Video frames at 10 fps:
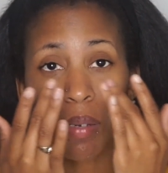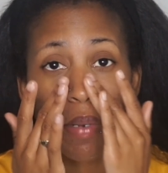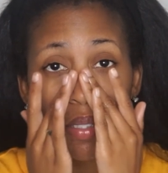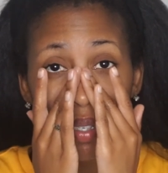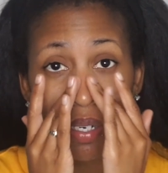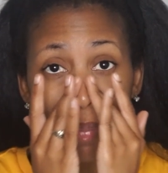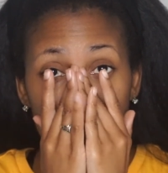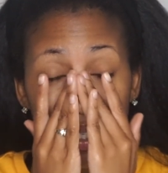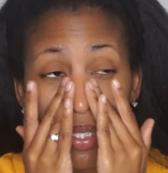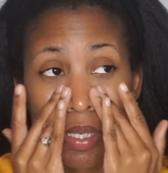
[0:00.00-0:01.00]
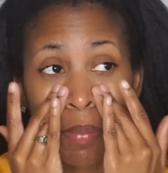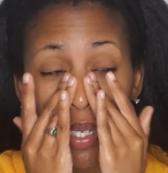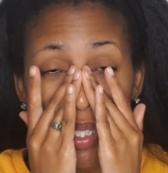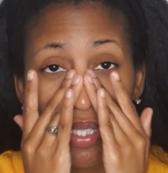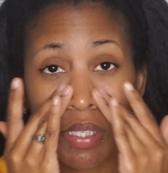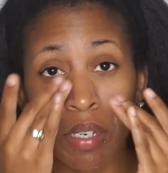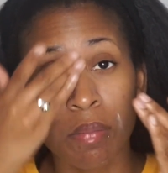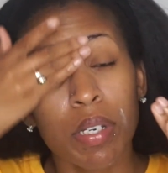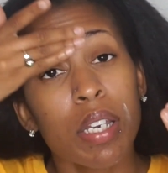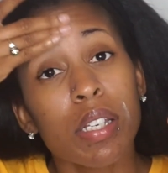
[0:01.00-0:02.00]
I'm also going to put this in my
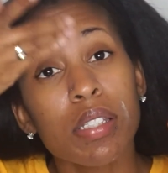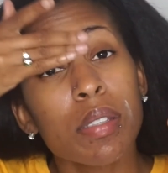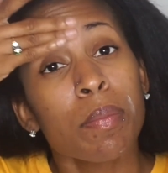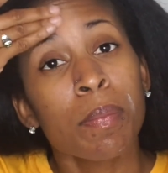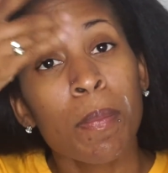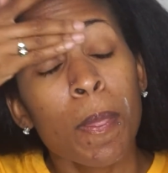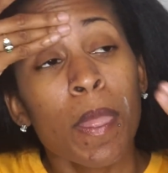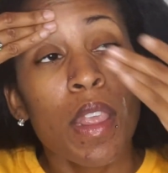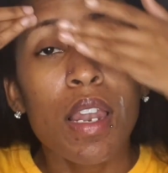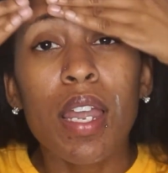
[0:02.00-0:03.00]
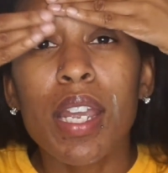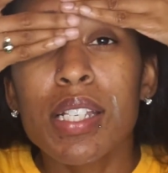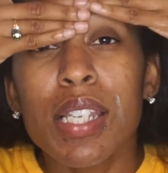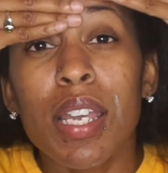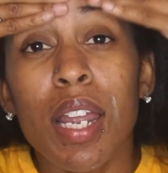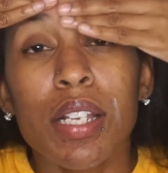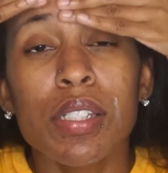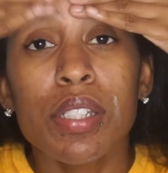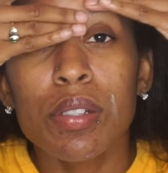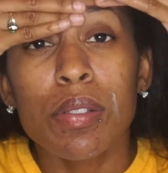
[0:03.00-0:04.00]
T-zone because, like I said,
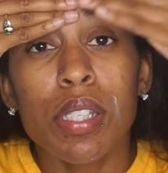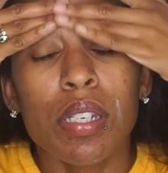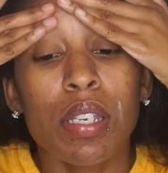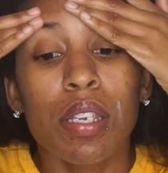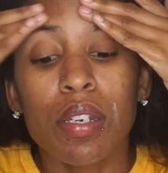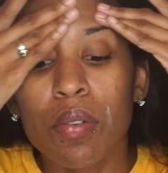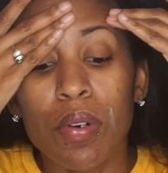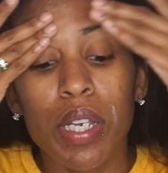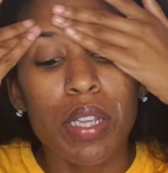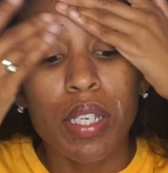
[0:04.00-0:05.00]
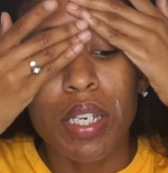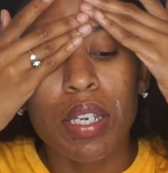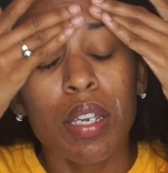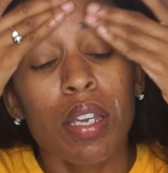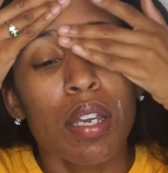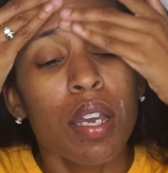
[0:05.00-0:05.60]
I do tend to get oily